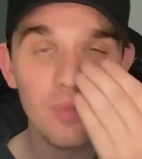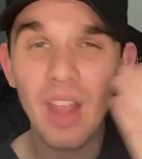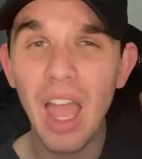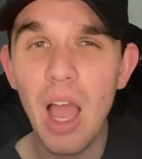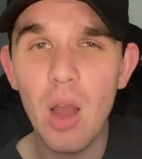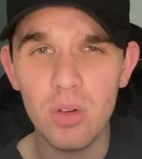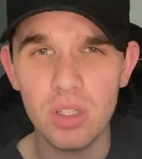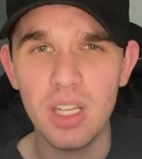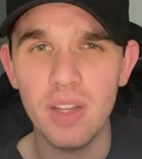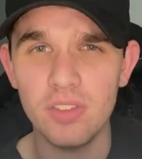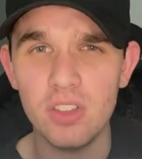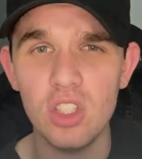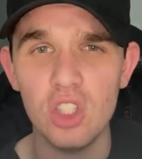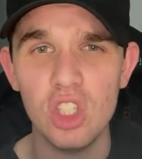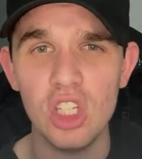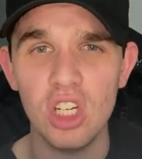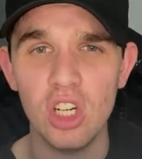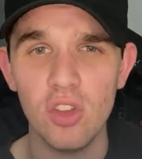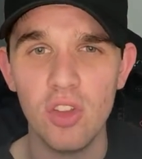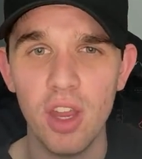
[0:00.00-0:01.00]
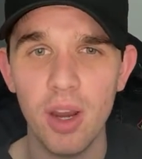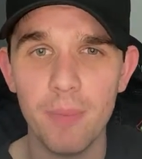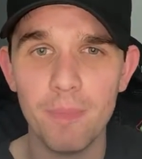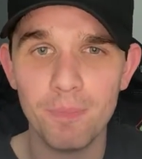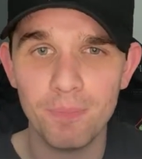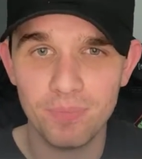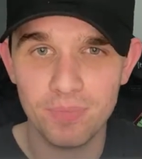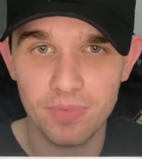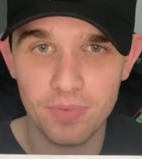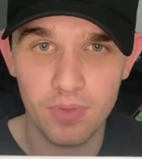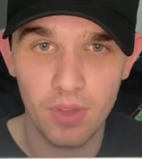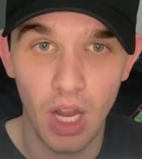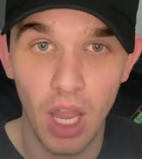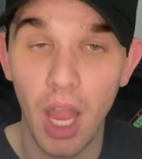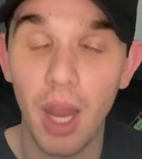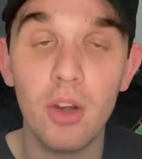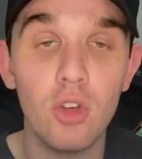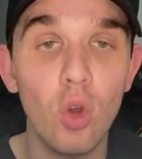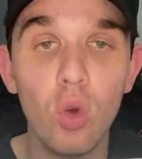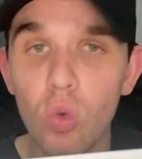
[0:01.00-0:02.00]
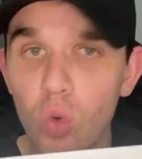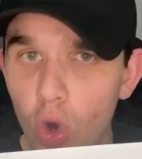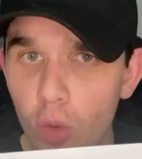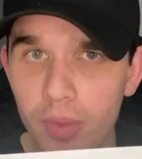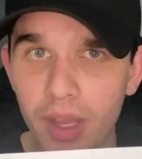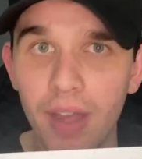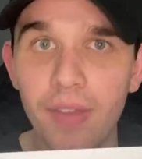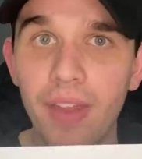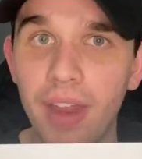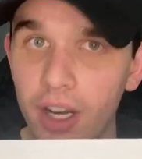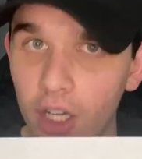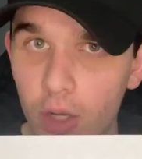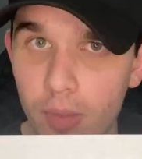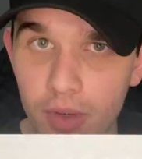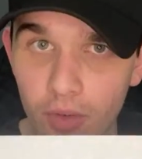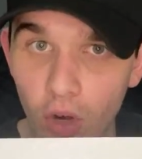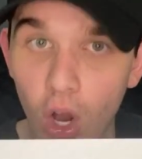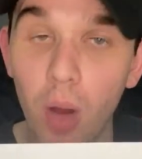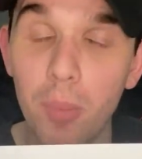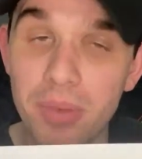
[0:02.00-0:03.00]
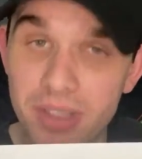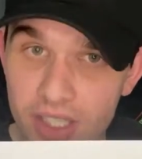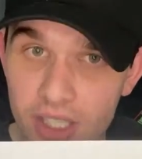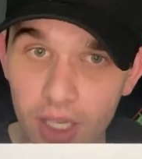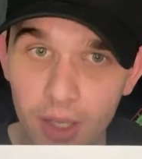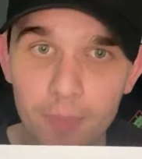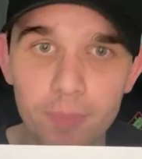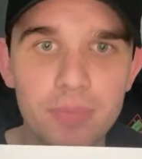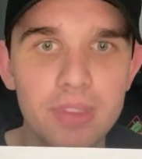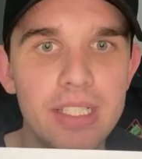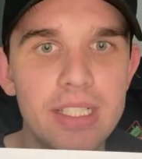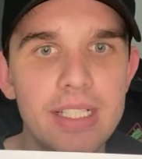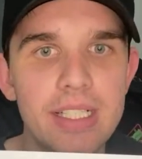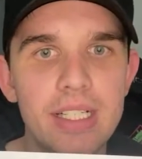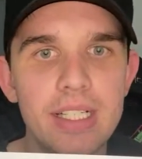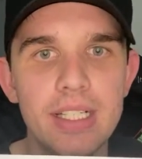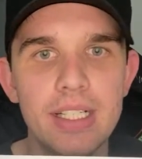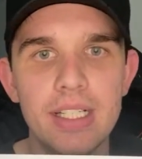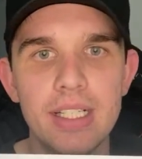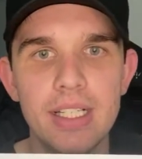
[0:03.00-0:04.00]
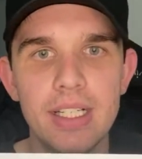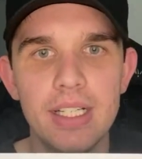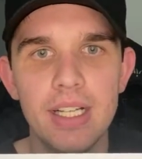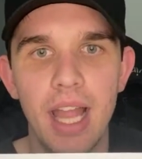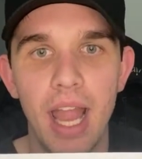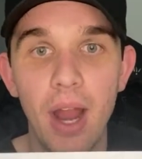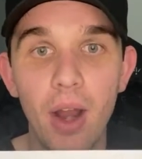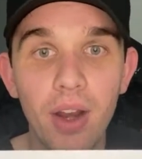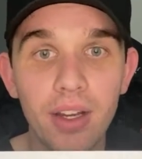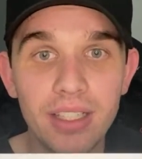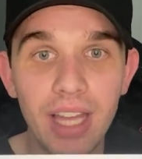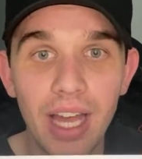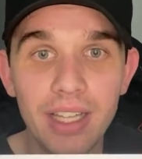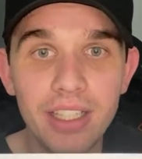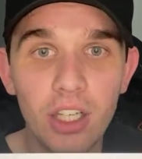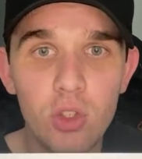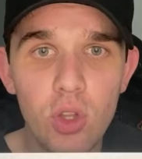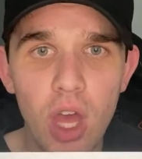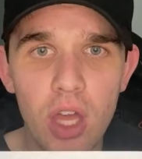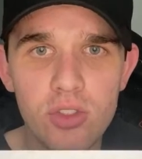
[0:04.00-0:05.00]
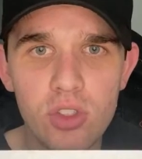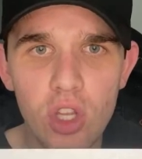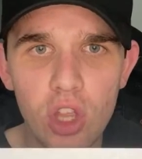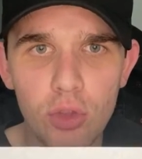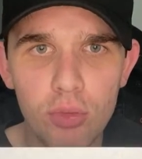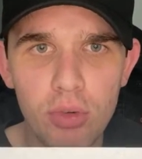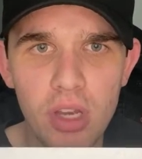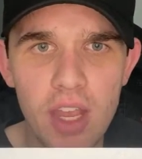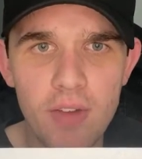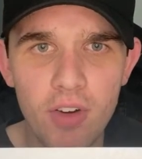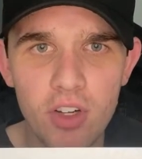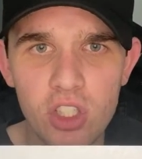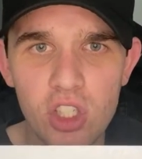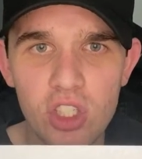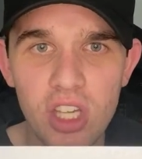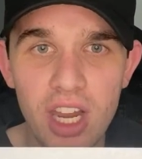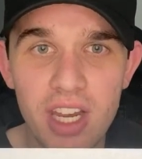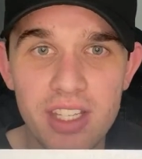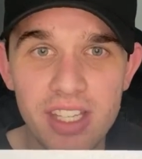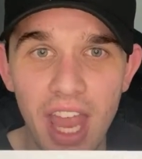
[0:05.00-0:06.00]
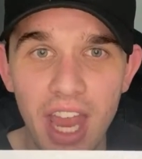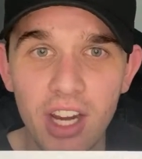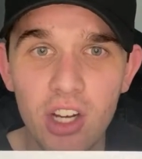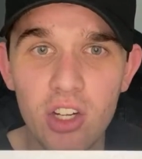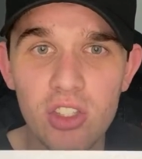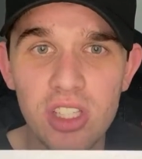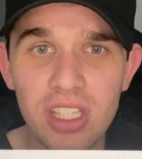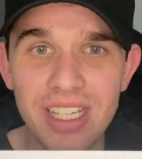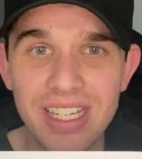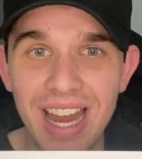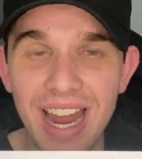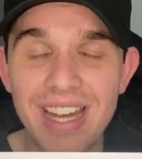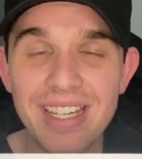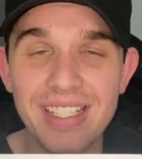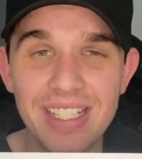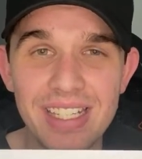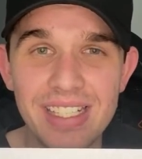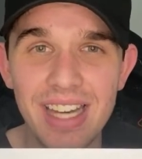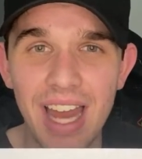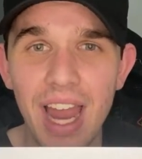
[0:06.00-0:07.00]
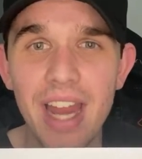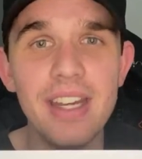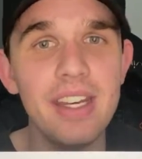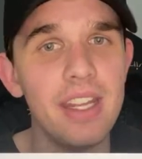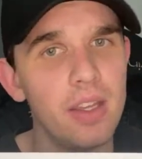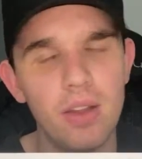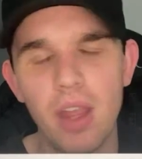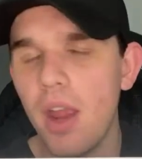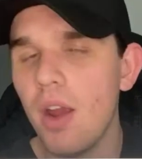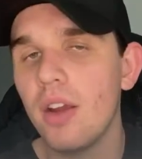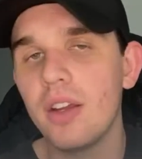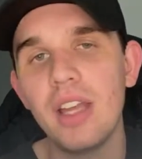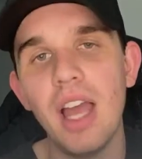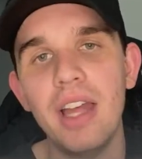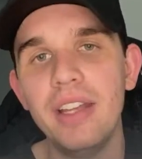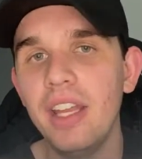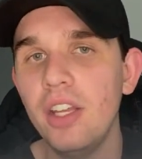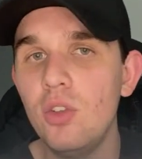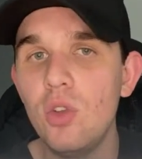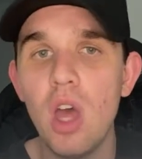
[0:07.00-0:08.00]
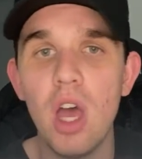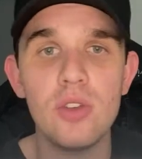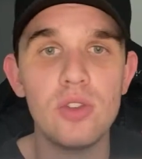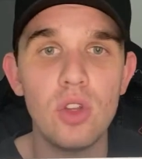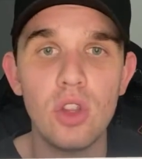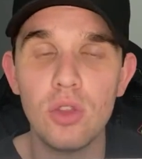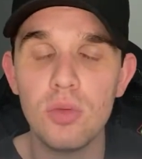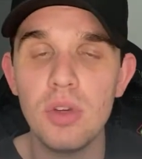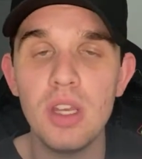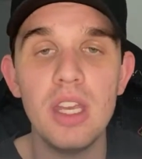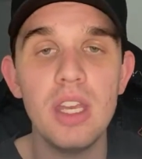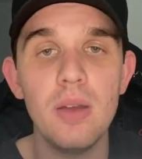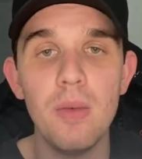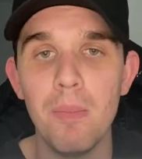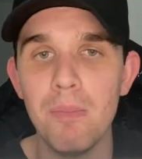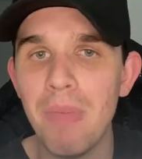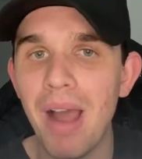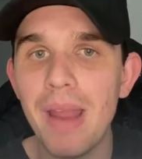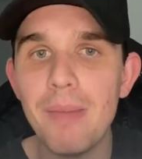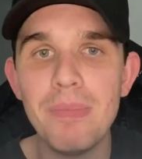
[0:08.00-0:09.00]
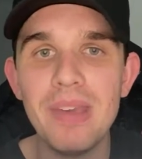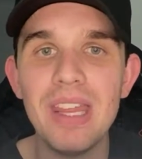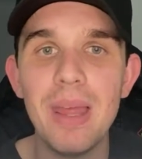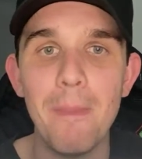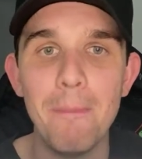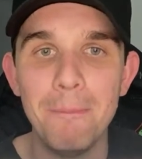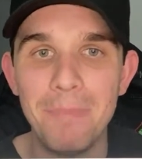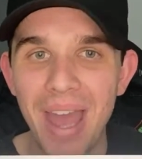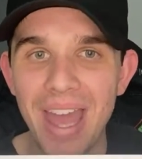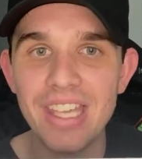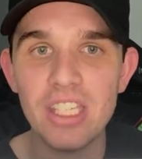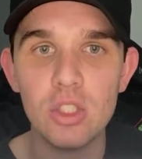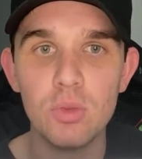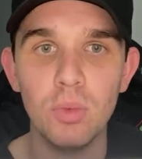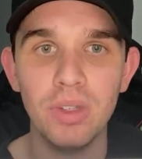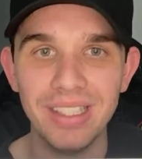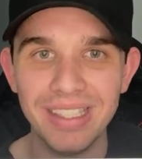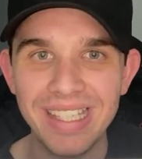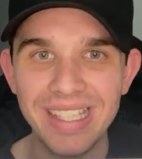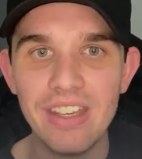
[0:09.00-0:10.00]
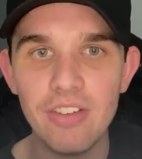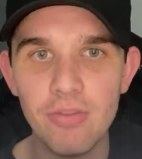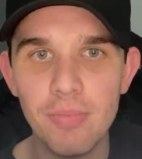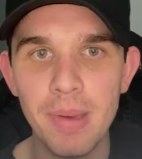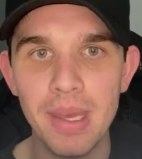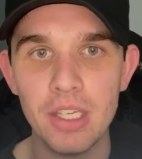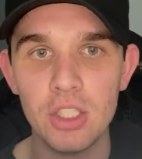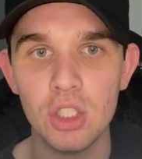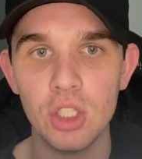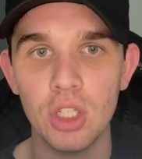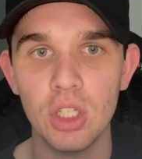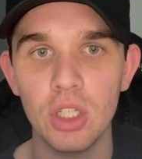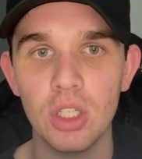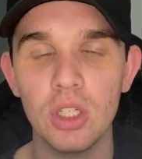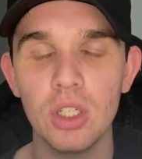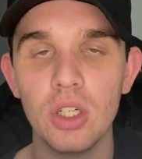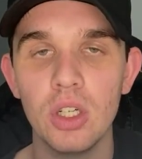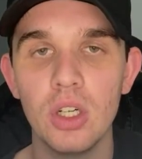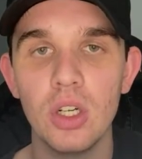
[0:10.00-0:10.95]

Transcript: I would give the Jeter there. Don't quote me on that. I could be wrong, but still. Eric Gagne 2003 versus Dennis Eckersley 1990. Eric Gagne 2003 might be the best relief pitcher